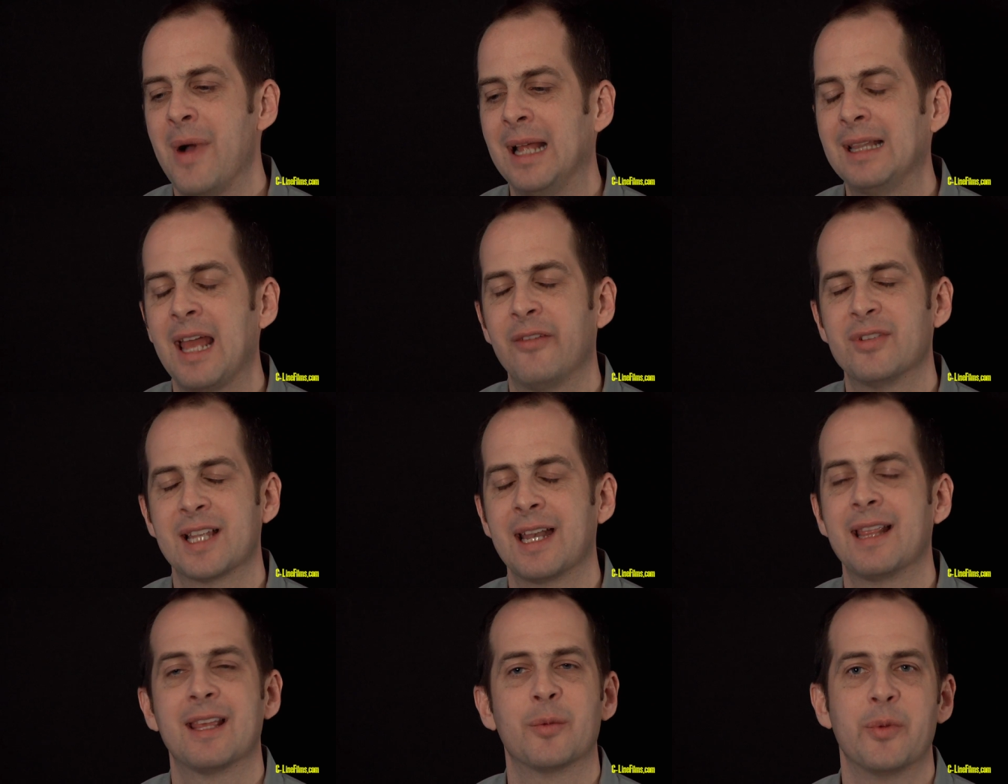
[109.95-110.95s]
My life is
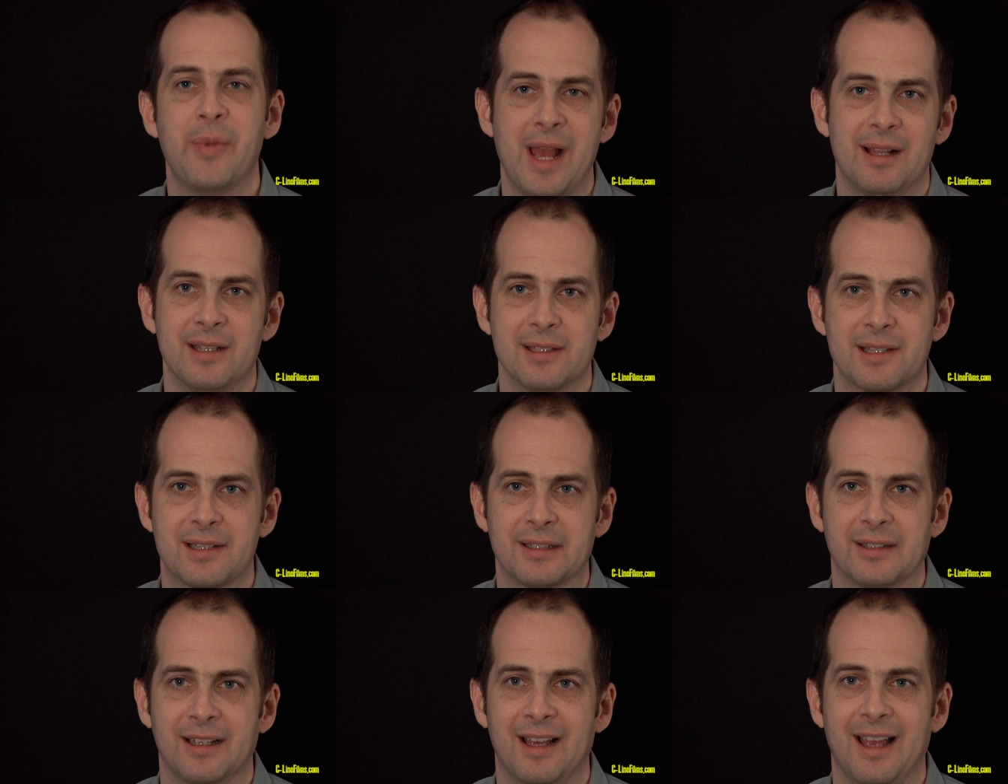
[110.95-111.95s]
anything but
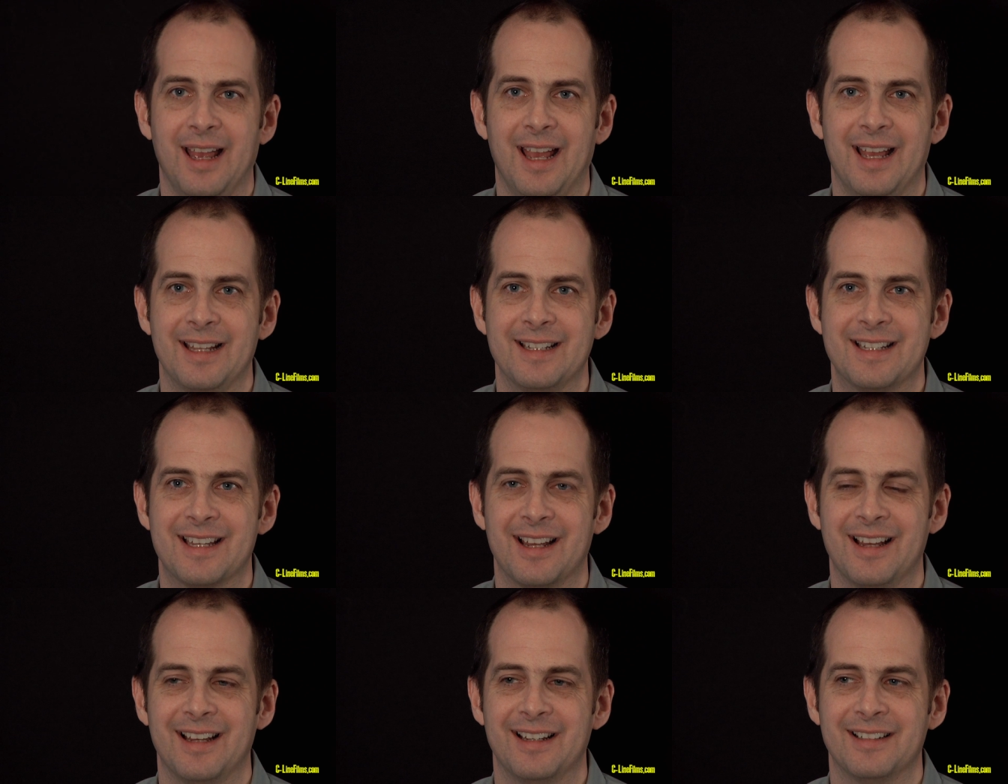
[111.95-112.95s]
balanced. And,
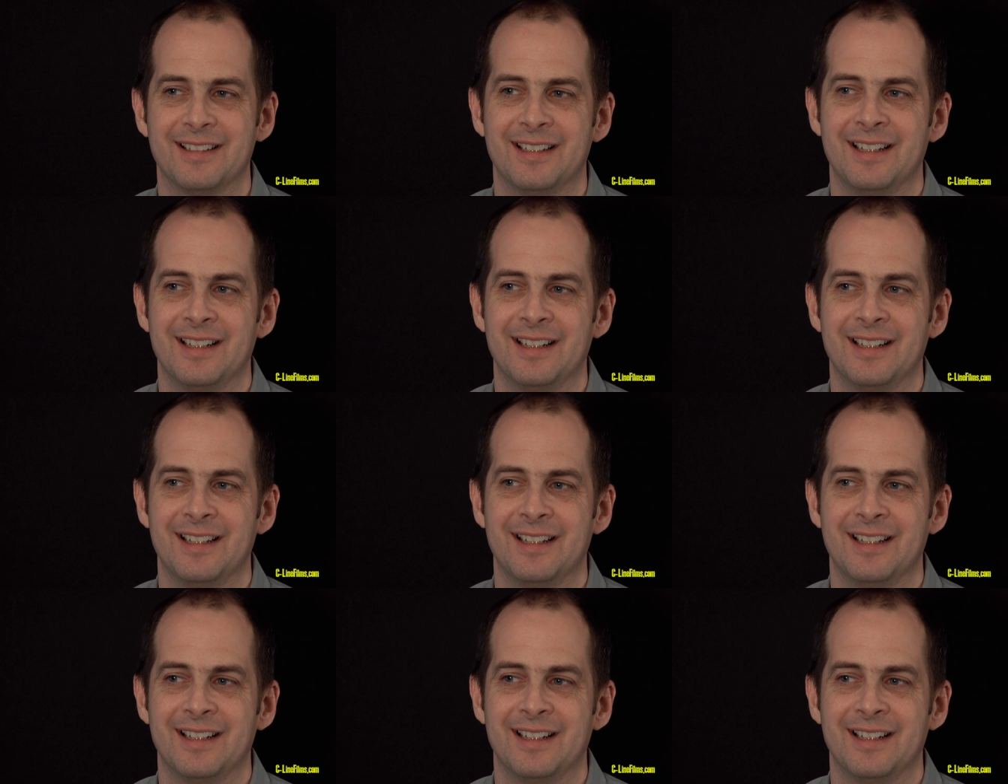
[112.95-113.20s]
uh,